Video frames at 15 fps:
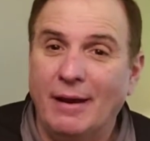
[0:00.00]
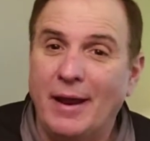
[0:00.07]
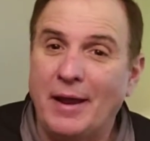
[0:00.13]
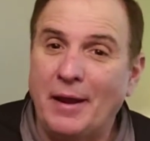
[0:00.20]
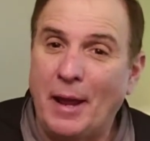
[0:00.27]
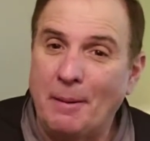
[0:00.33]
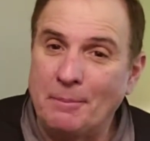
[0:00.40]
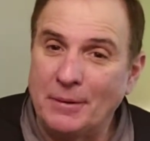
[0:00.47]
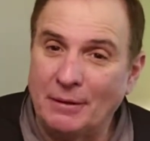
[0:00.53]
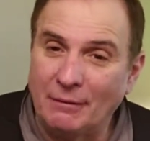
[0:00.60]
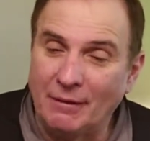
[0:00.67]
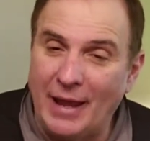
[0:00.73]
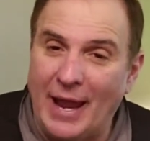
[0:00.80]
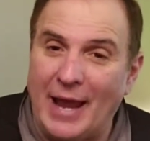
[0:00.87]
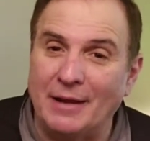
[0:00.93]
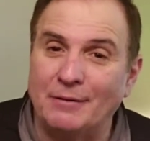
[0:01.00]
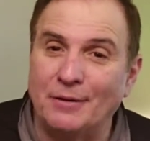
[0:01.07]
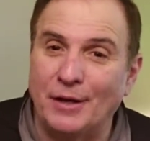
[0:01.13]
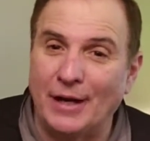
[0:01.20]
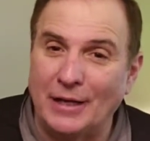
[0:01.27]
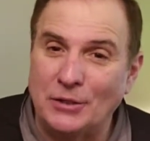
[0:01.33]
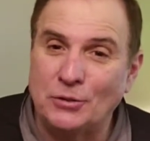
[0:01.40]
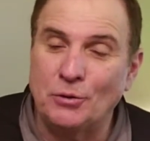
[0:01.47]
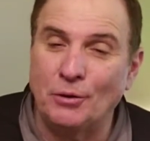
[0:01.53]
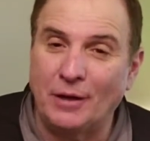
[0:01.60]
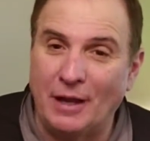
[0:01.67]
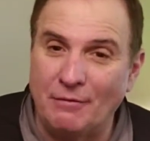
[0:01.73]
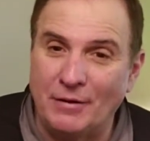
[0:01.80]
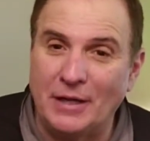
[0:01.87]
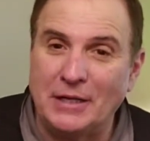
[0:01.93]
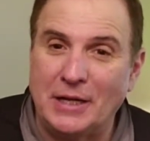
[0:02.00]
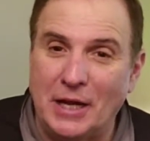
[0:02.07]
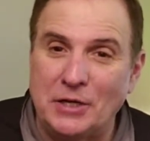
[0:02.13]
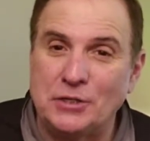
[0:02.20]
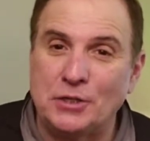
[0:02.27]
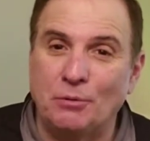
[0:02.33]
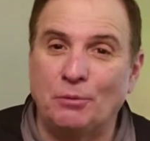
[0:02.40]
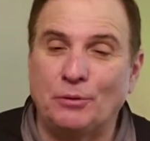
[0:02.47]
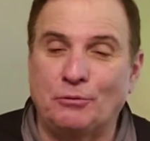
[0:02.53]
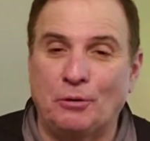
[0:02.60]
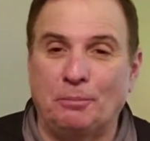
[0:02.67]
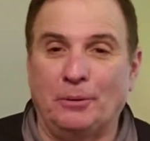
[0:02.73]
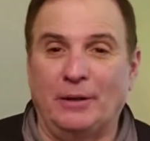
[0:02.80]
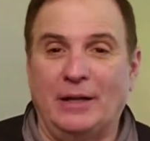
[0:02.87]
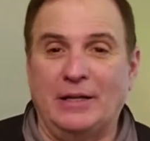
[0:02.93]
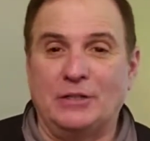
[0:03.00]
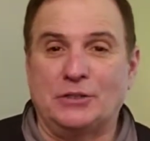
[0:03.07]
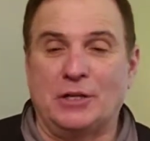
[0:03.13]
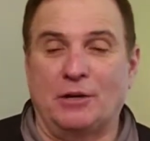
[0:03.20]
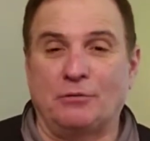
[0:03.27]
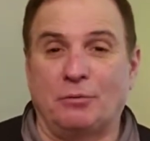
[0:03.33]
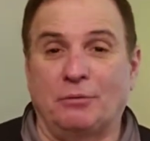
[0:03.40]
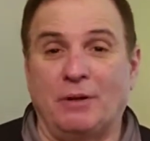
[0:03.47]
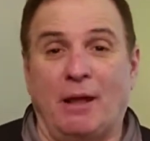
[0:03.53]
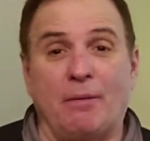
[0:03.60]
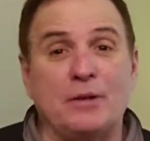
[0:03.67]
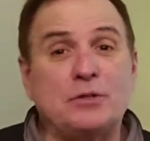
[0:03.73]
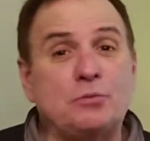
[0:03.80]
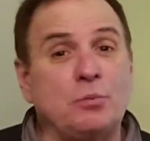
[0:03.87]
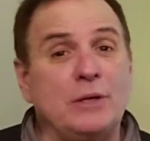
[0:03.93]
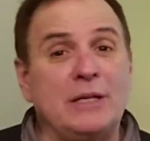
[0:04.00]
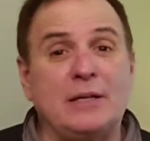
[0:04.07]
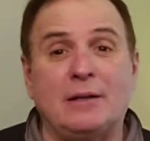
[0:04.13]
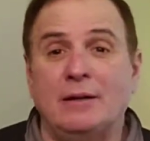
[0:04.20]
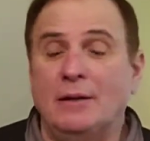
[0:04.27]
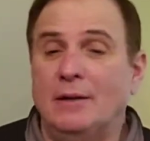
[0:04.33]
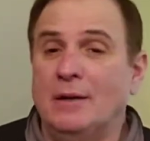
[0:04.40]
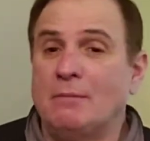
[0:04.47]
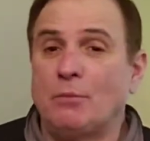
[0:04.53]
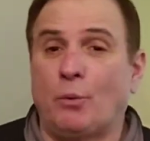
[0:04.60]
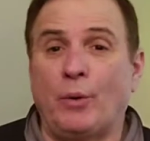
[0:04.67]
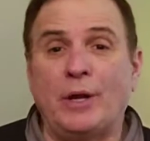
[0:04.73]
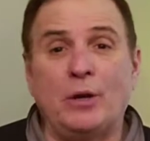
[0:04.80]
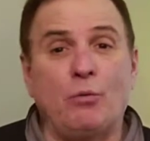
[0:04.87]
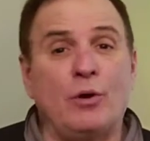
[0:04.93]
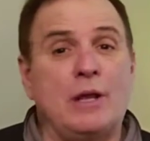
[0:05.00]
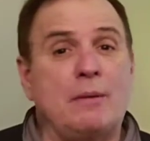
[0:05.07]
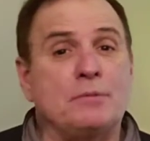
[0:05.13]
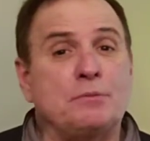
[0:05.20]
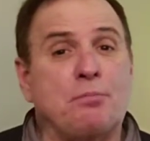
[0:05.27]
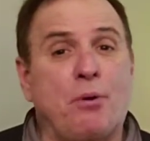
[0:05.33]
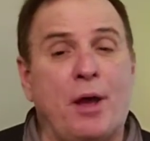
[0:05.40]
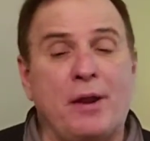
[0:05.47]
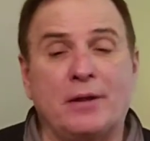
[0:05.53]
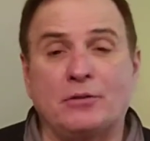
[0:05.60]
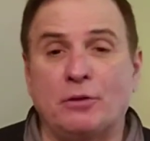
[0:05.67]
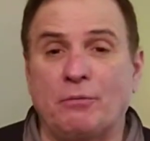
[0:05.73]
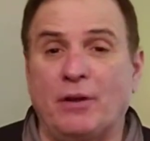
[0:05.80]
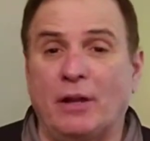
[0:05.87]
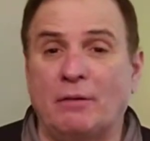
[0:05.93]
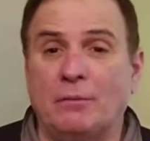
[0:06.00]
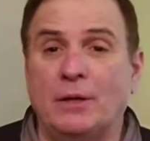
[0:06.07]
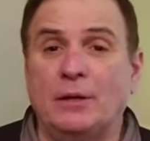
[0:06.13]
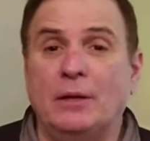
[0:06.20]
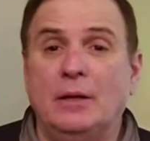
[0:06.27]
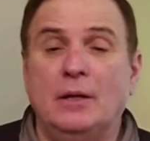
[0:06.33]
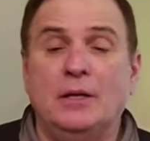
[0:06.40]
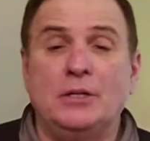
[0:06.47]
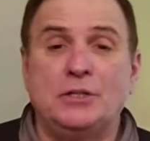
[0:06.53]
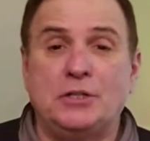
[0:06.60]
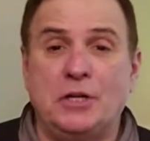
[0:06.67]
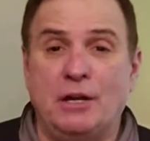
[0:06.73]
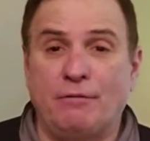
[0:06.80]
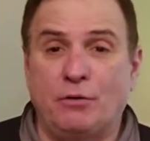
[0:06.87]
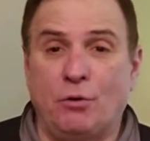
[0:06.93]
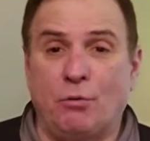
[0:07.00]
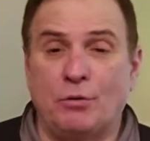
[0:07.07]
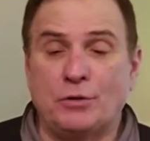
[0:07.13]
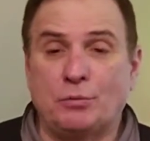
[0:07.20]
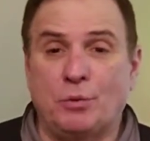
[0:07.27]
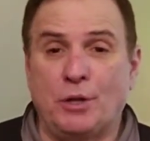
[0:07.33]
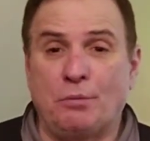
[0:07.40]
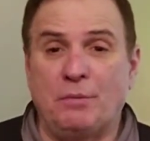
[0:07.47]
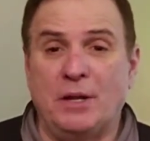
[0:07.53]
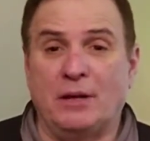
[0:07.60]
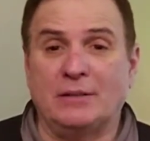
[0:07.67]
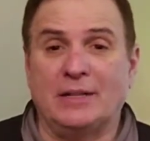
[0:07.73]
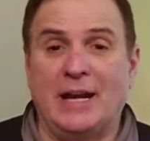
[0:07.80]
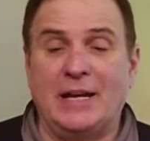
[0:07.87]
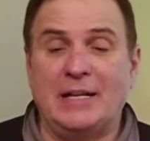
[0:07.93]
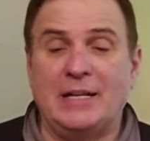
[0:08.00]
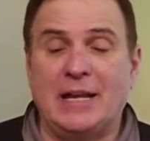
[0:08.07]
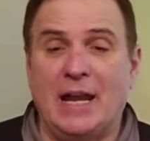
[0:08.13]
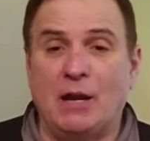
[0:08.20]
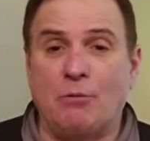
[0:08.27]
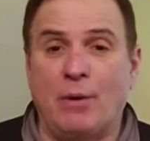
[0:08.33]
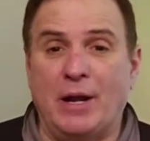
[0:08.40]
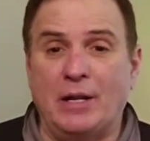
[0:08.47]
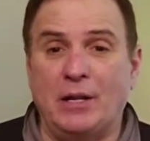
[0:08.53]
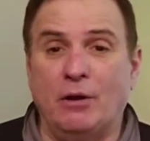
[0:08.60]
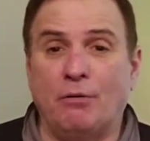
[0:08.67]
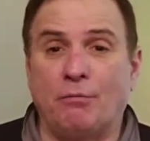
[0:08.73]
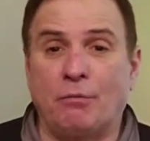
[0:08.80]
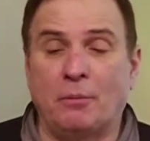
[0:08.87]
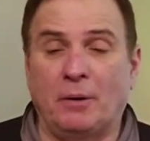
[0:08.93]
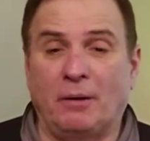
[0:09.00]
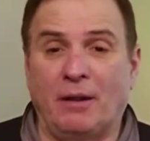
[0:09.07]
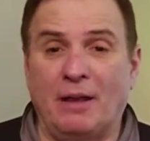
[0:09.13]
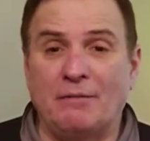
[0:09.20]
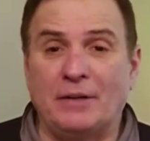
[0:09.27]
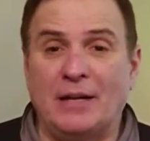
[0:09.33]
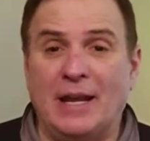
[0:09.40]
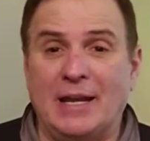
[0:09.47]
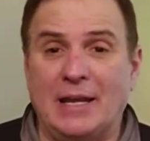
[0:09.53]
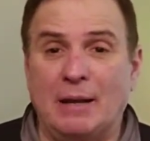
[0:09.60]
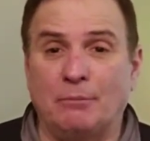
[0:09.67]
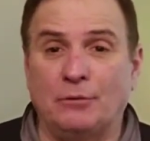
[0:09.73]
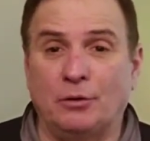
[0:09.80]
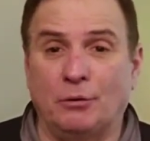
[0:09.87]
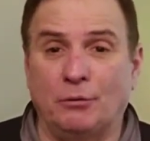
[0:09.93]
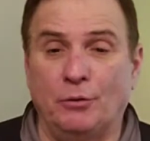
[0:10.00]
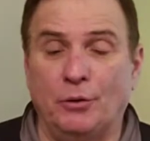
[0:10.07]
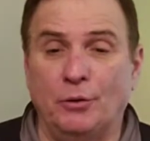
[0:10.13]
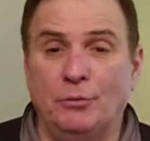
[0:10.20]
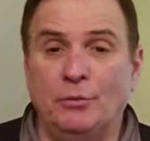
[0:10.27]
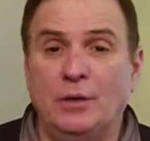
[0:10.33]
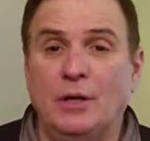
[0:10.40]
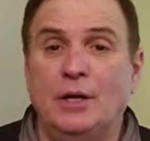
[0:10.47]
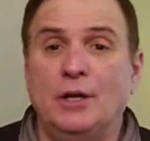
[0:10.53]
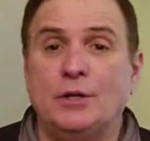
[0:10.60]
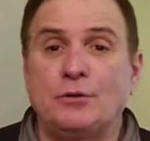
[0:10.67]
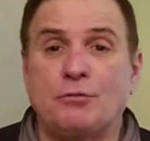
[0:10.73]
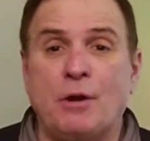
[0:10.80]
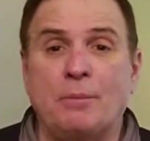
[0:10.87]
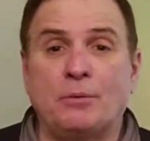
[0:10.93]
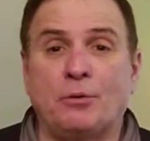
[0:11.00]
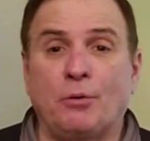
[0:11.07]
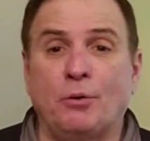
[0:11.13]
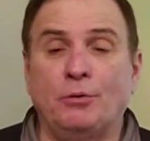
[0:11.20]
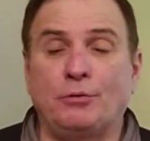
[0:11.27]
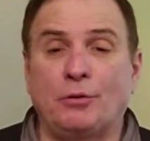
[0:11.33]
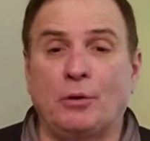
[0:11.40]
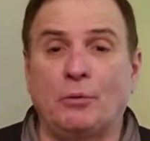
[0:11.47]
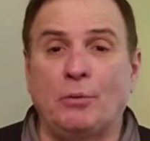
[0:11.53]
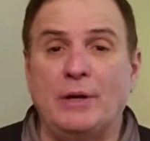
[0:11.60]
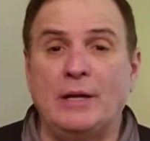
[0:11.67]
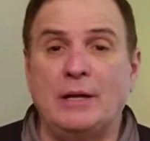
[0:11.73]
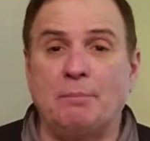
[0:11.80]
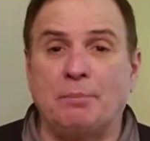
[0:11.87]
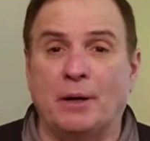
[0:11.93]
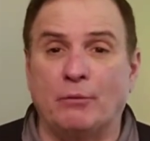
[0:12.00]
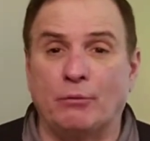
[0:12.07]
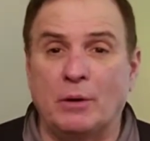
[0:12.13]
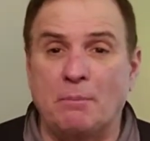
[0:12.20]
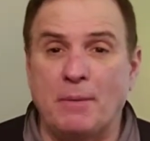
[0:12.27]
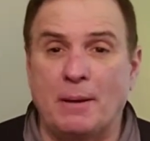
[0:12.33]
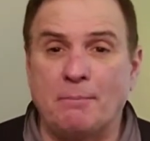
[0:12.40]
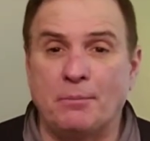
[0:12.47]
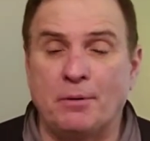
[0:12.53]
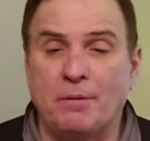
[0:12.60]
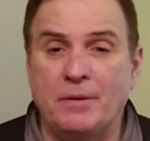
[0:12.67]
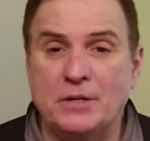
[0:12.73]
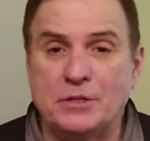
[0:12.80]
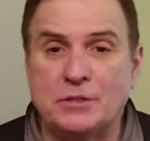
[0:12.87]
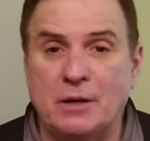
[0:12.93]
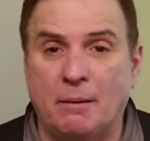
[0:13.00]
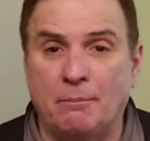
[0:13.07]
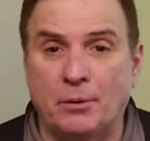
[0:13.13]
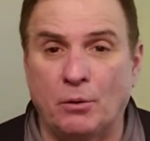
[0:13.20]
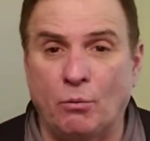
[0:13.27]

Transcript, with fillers: and I'm glad that I took a vacation with AAA Central. Now, this week, Marita Williams, Product Development. She, of course, with me on KDKA Radio from 11 a.m. till noon. Trip Cruise of the Week, but remember this number,